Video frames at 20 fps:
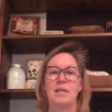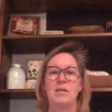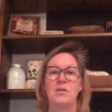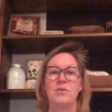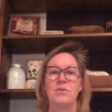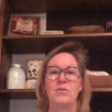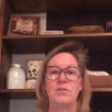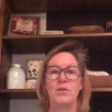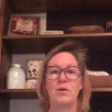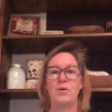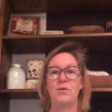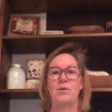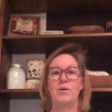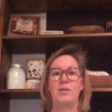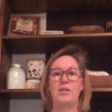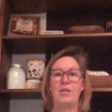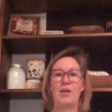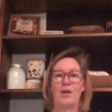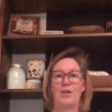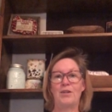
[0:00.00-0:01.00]
So
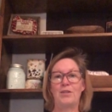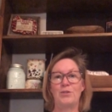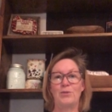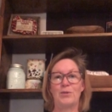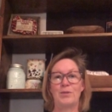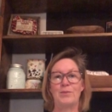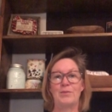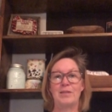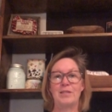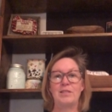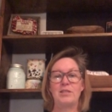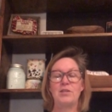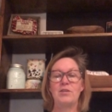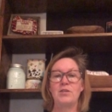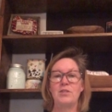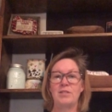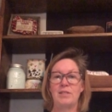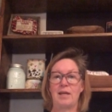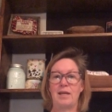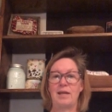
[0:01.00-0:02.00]
y'all enjoy the rest of your
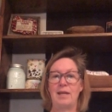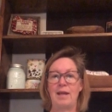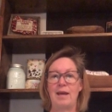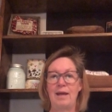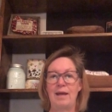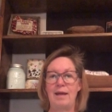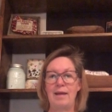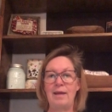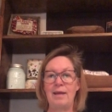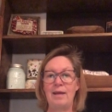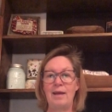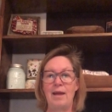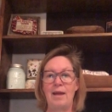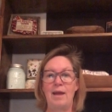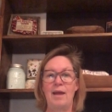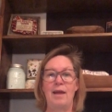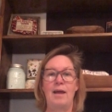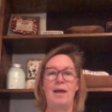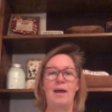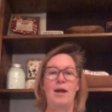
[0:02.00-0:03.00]
Sunday.
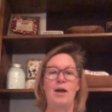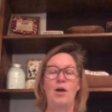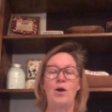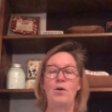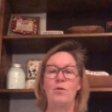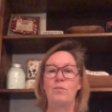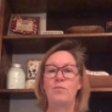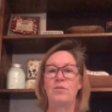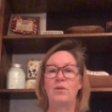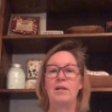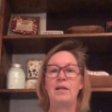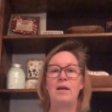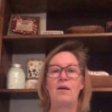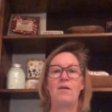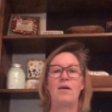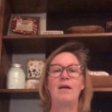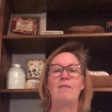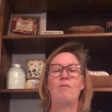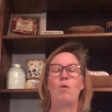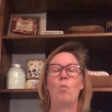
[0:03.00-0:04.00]
Hopefully y'all
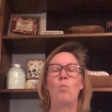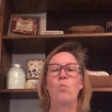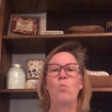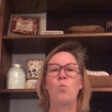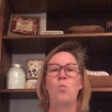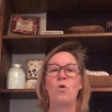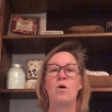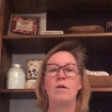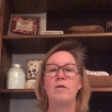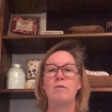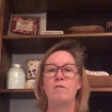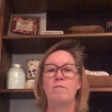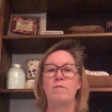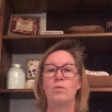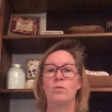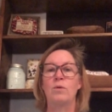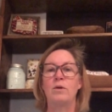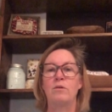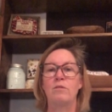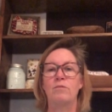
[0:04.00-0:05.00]
have a
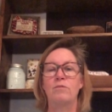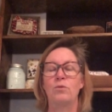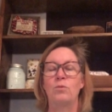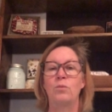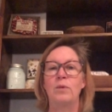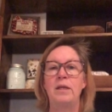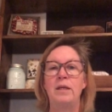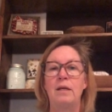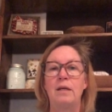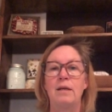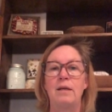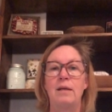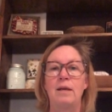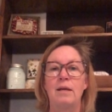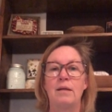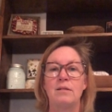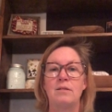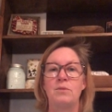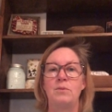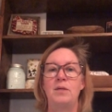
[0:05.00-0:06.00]
wonderful, wonderful week
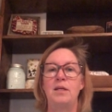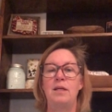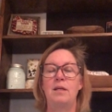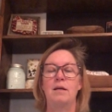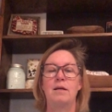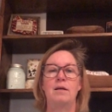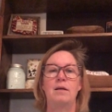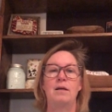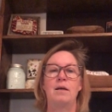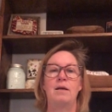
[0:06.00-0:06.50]
next week.